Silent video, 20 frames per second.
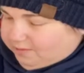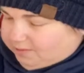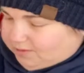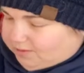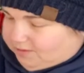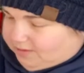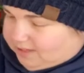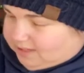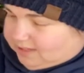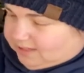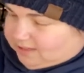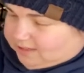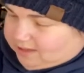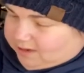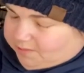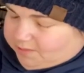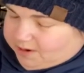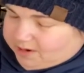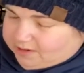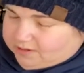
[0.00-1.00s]
these the same
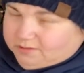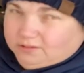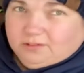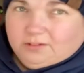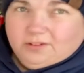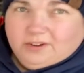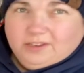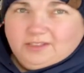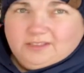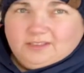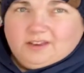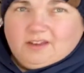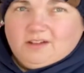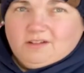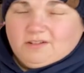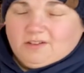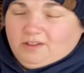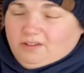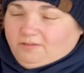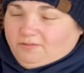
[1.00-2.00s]
way I do the green
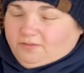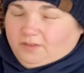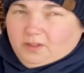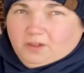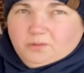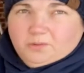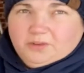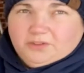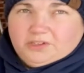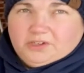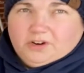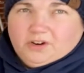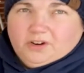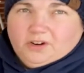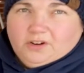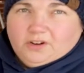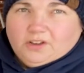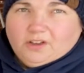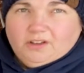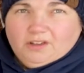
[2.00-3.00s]
stalk, fill them with
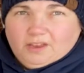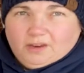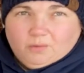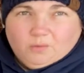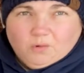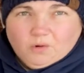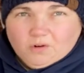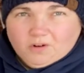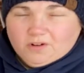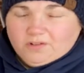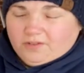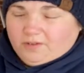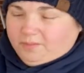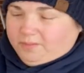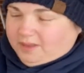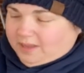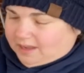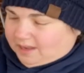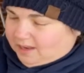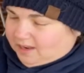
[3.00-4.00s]
dirt, go ahead and water them
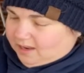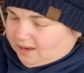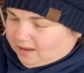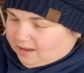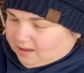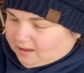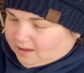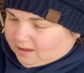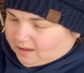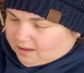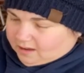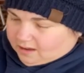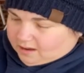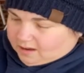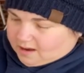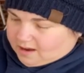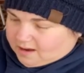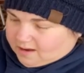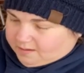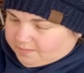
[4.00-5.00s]
in,
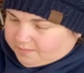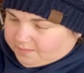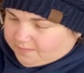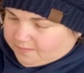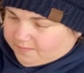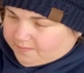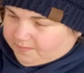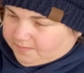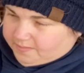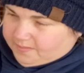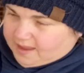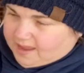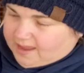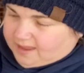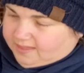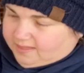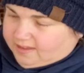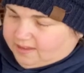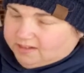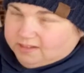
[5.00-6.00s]
and
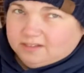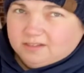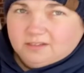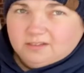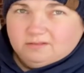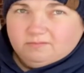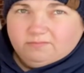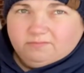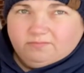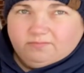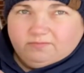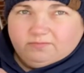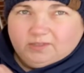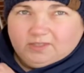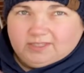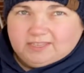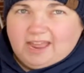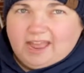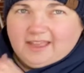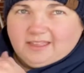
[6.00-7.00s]
then
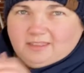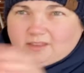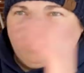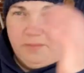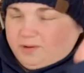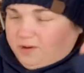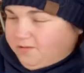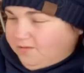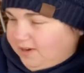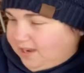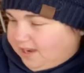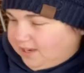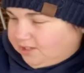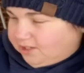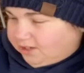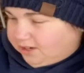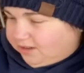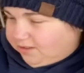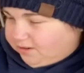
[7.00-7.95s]
stack them on each other